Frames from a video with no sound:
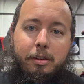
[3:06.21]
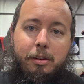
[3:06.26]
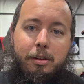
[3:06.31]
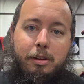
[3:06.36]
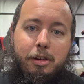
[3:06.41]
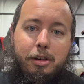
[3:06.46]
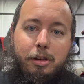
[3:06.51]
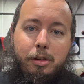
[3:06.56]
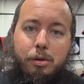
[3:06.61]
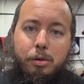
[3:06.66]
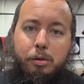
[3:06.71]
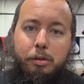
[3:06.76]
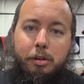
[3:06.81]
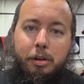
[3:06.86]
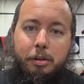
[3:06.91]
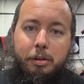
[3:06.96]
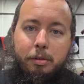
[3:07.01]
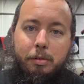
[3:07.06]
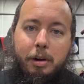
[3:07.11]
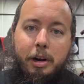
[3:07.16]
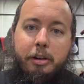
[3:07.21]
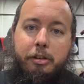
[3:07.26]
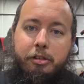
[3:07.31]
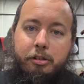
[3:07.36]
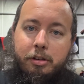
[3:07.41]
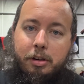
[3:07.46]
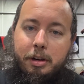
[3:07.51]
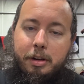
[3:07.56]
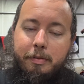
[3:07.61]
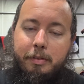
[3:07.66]
use on the race
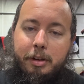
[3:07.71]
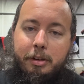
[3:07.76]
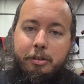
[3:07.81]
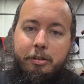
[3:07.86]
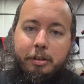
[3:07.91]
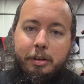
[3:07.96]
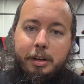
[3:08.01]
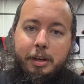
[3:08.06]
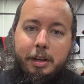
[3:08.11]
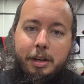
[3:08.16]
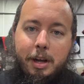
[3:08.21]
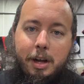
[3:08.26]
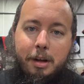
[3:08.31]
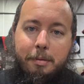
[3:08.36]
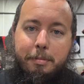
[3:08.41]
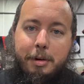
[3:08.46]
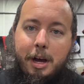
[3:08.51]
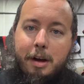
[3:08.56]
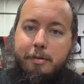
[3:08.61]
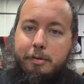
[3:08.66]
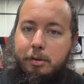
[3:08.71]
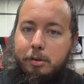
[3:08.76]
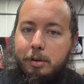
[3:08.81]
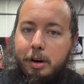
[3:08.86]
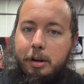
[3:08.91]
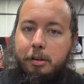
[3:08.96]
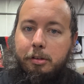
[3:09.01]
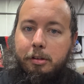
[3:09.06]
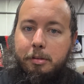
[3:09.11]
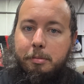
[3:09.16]
truck eventually. Not for
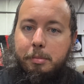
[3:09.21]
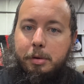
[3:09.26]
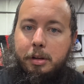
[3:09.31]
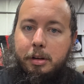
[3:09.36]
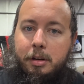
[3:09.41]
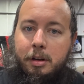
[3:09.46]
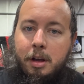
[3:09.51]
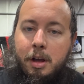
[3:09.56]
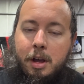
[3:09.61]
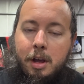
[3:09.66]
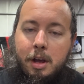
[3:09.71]
racing, but